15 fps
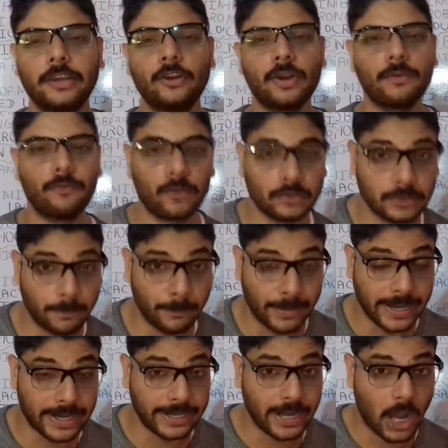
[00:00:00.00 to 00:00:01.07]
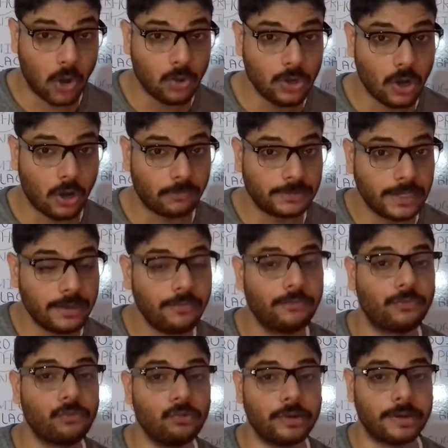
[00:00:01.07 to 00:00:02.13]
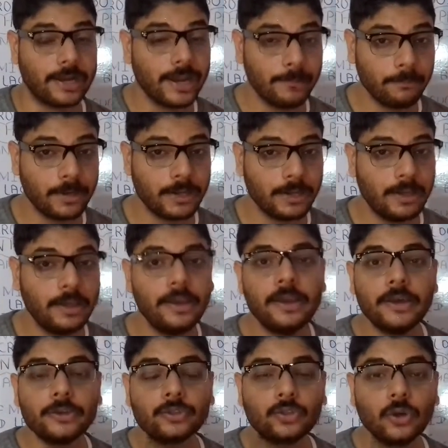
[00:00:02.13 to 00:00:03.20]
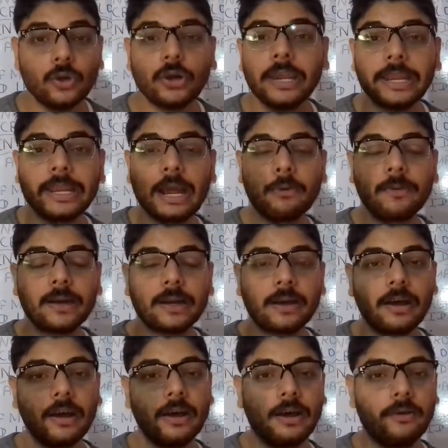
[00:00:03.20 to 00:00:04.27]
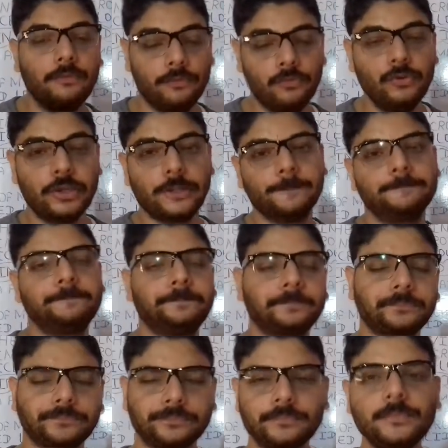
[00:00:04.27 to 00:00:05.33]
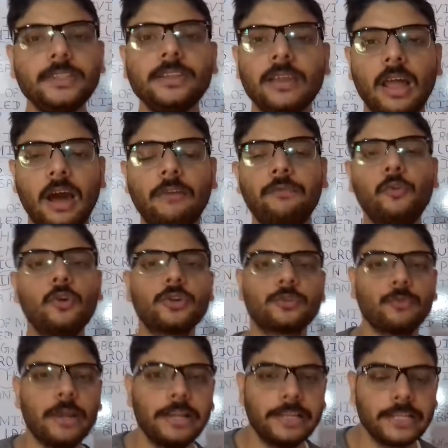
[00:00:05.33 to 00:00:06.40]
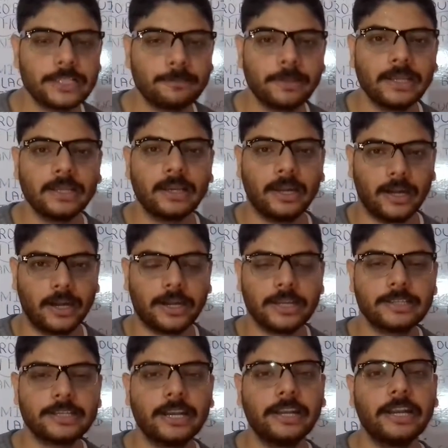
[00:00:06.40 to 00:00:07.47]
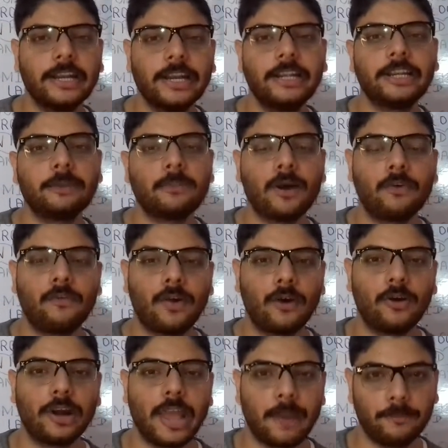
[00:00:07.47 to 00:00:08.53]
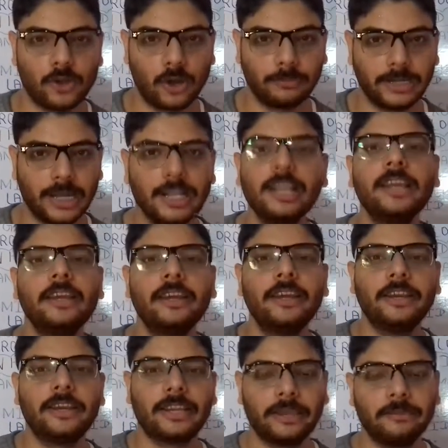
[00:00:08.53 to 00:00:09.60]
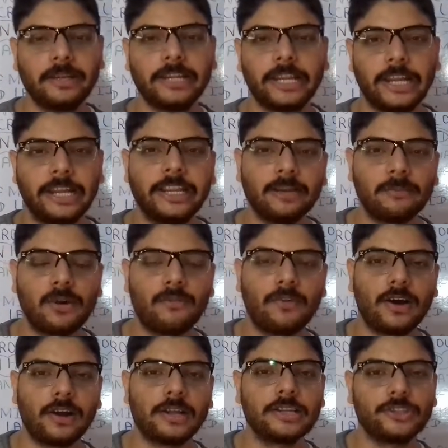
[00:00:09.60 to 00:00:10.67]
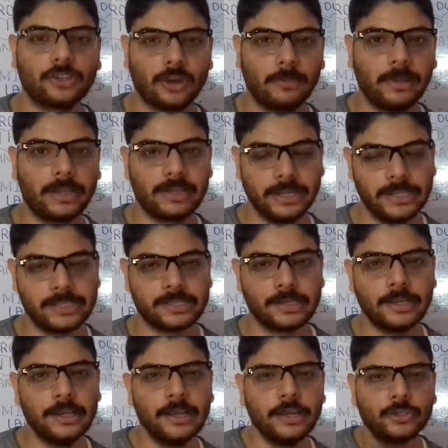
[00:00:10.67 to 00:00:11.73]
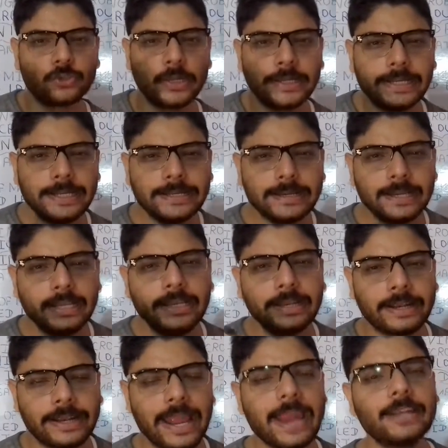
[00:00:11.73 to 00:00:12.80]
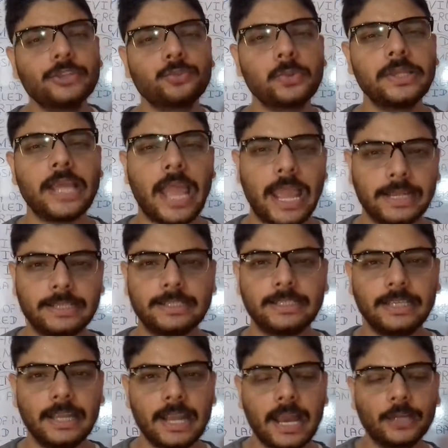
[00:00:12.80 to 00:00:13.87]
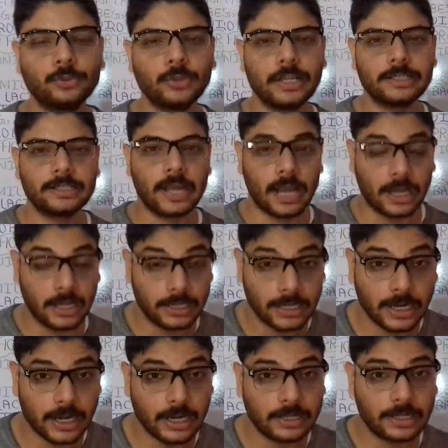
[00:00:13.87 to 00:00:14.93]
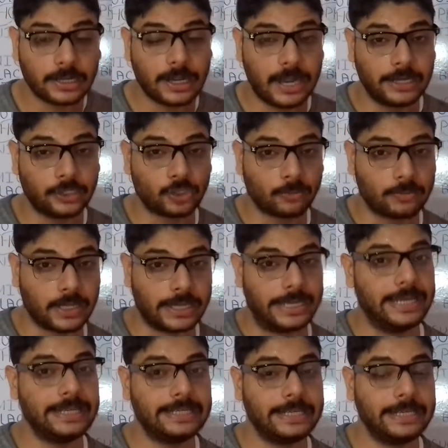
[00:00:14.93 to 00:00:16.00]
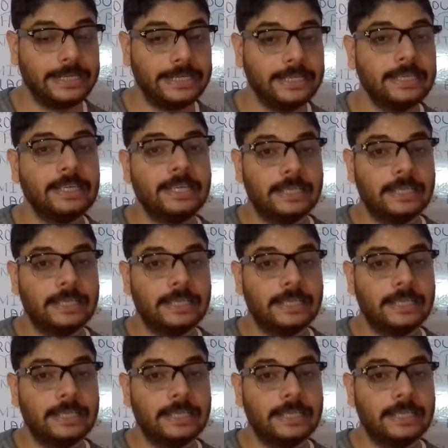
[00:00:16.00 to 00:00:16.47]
In order for the breakdown of the food, remember. So in our food, of course, when it is being descended in terms of our abdominal cavity, in terms of our stomach region, so it literally reacts with the HCl as well as the another kinds of the acid.